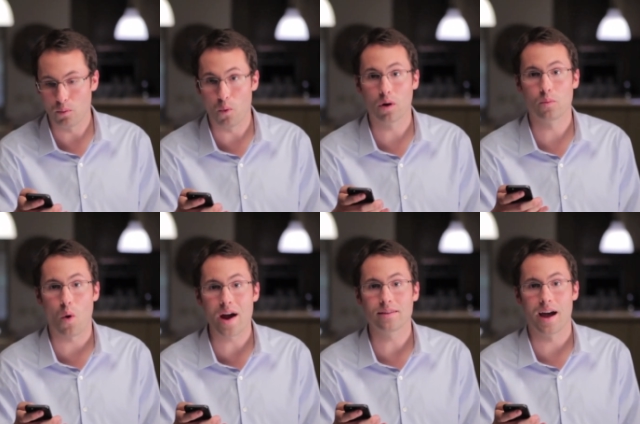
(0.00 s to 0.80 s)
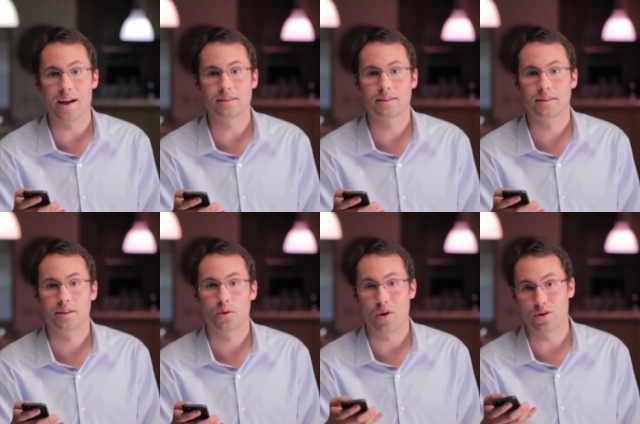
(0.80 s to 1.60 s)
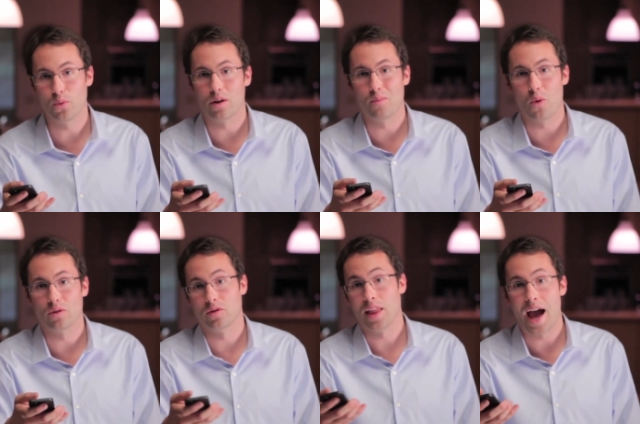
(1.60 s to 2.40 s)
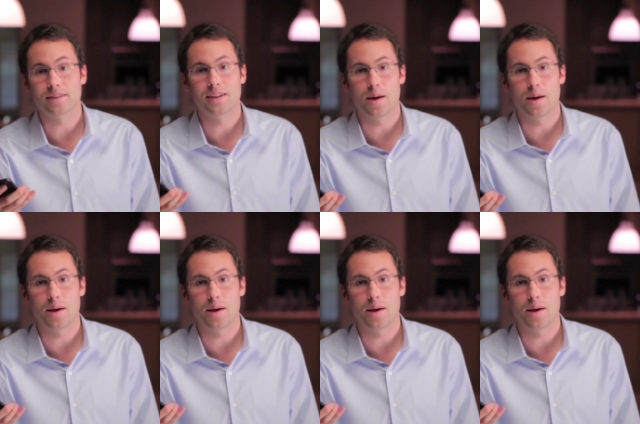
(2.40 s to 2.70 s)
warm white light, when you want a more relaxed